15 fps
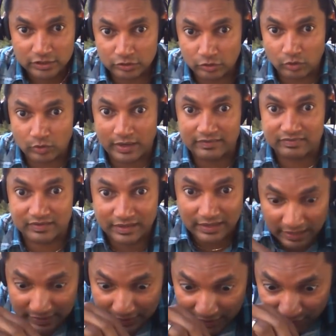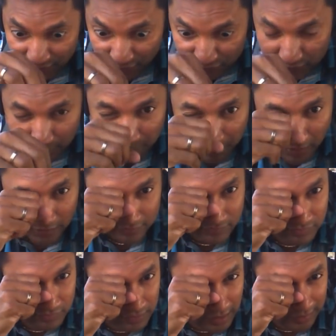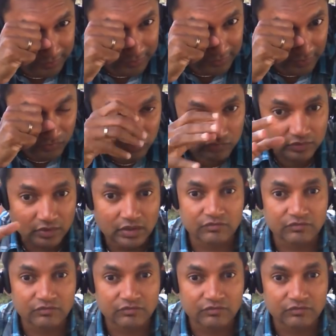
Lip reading: You look at 350 parts like this.